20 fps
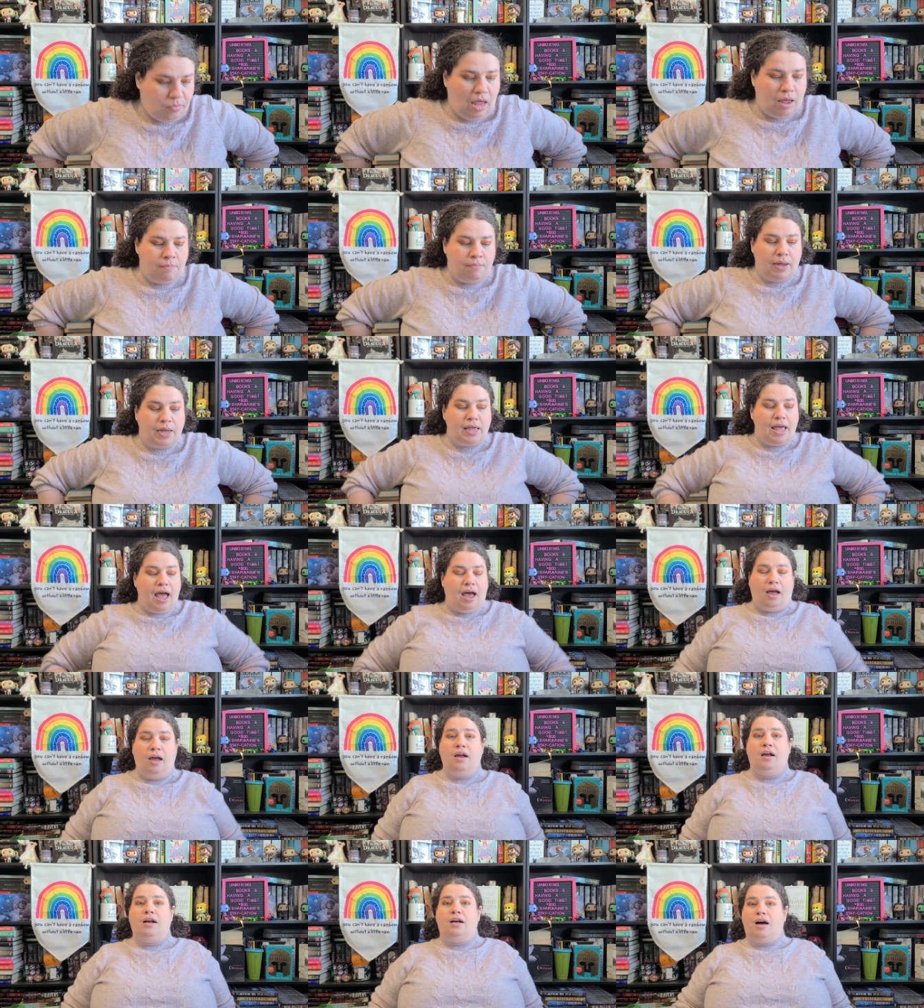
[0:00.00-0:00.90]
But yeah,
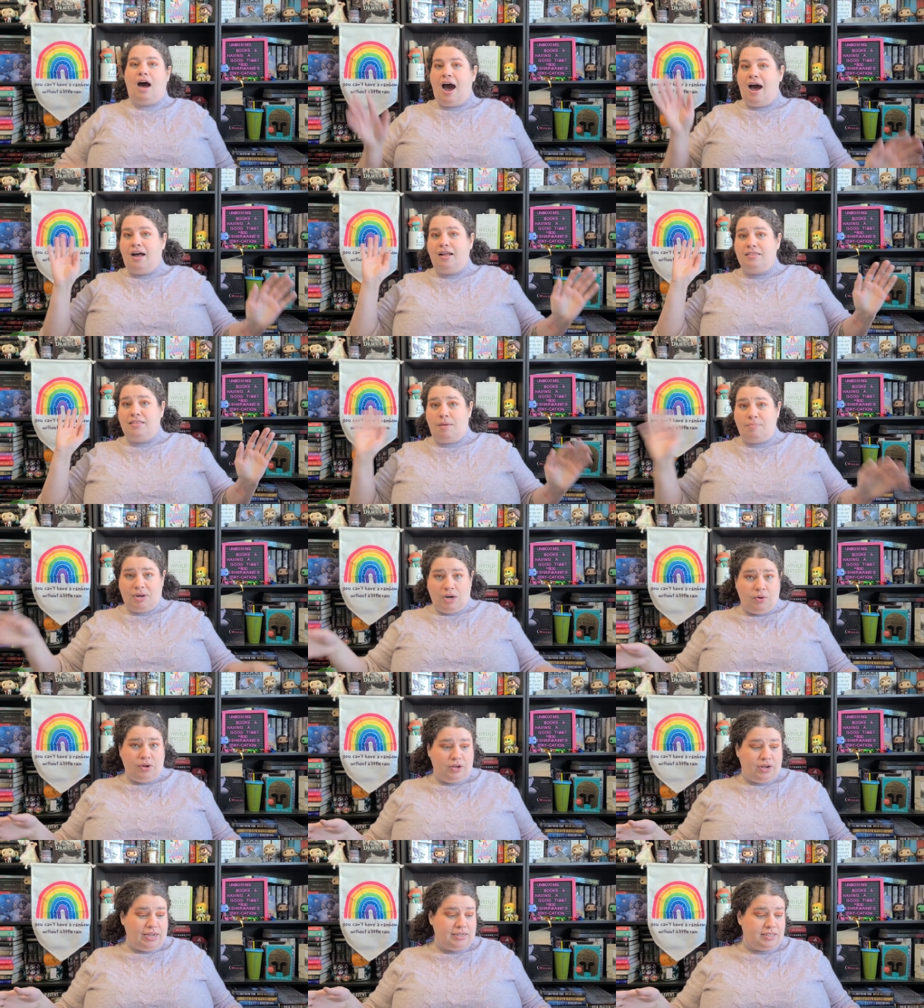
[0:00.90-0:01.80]
uh, let me know
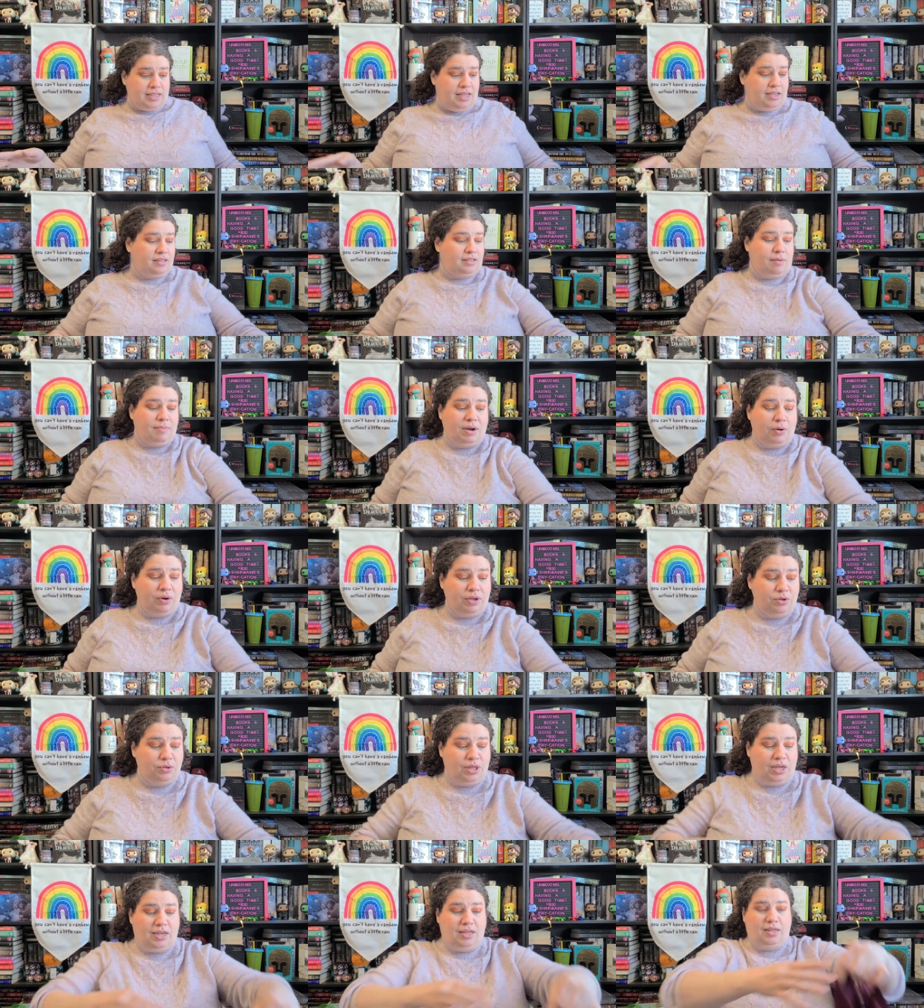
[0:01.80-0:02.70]
what you guys think. Let me know what you
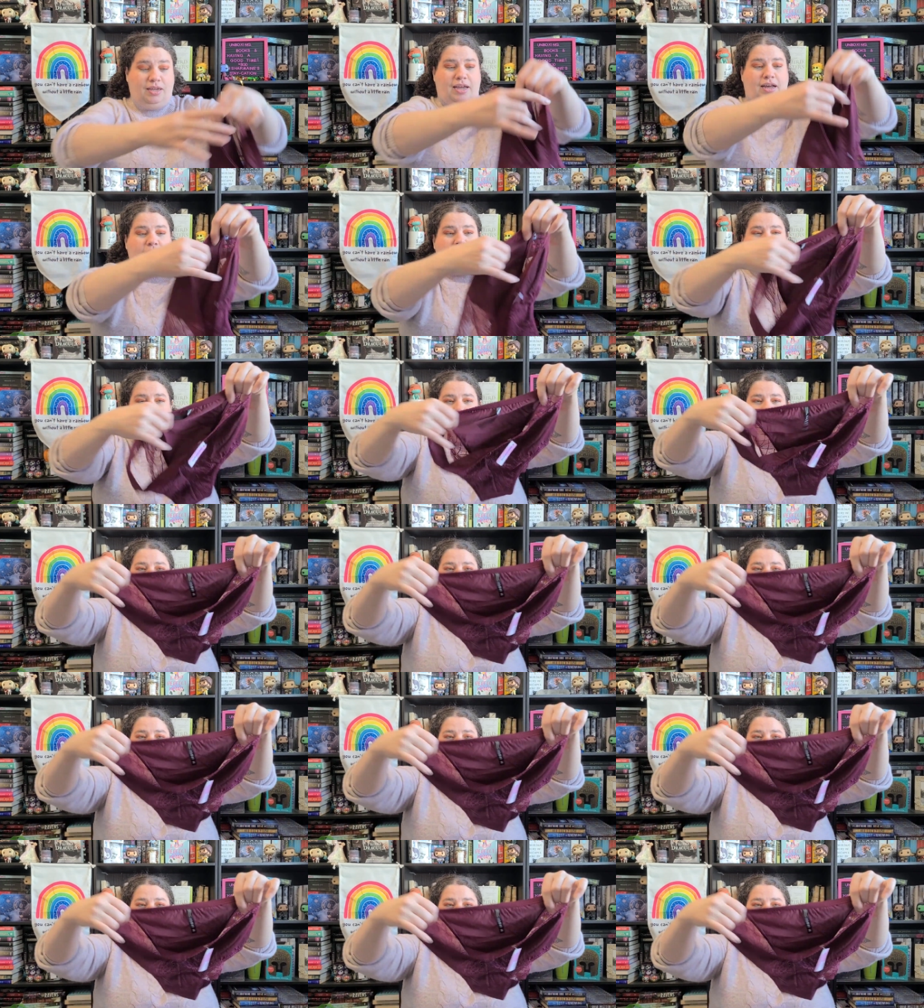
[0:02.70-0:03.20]
think of the color.